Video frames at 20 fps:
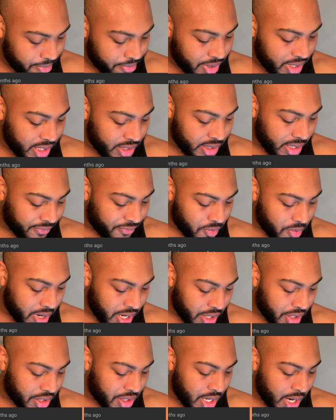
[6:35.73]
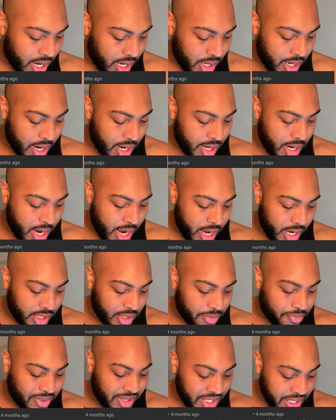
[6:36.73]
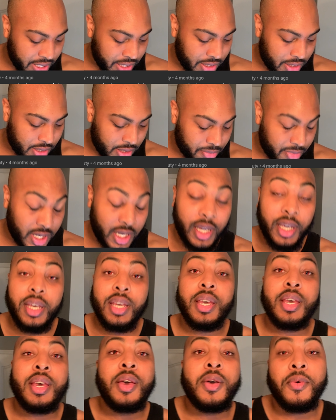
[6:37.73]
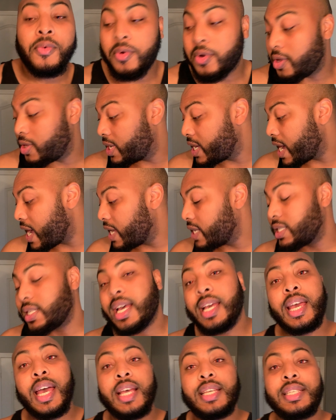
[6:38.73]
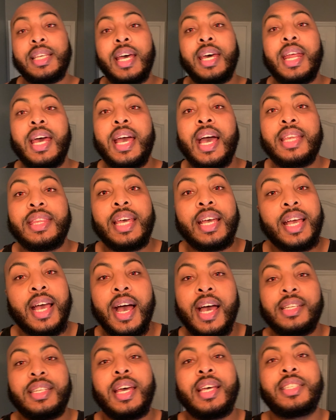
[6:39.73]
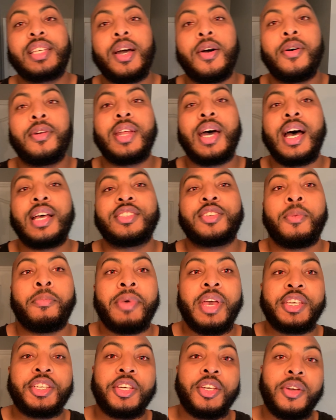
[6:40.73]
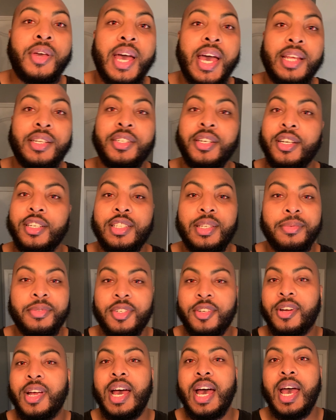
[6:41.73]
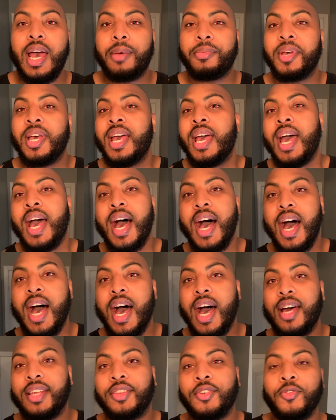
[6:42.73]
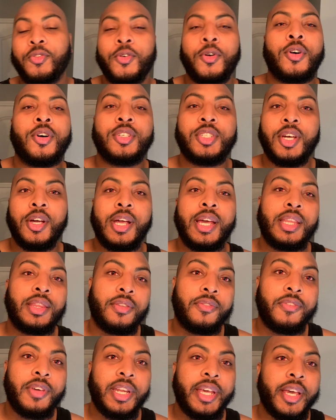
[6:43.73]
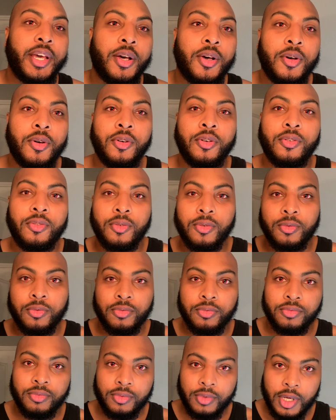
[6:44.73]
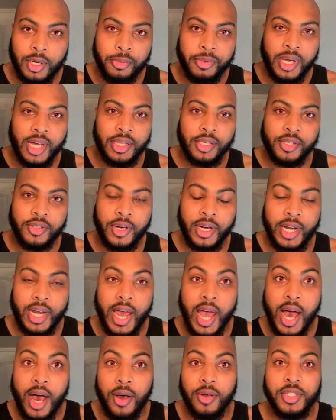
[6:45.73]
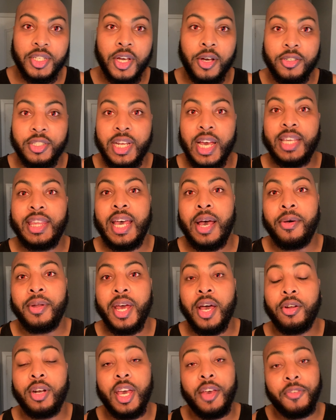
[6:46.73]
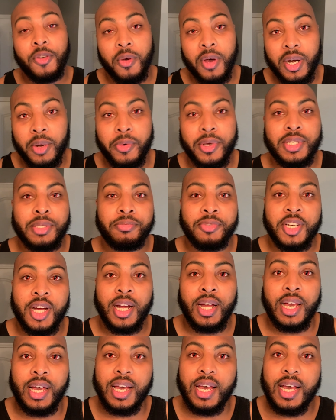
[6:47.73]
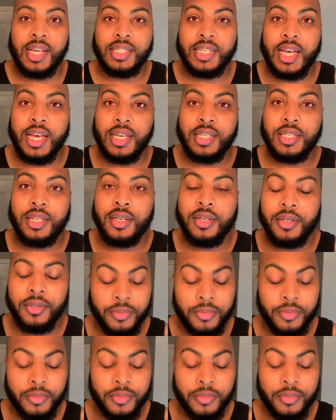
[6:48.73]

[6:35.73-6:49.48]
Please give away your Sharingan eyes, please, to me. Well, you guys, like I said, I got that contest going on, so make sure you enter, subscribe. The rules are in the video. They'll be on the screen now, so go check that one out if you want to win some Sharingan contacts.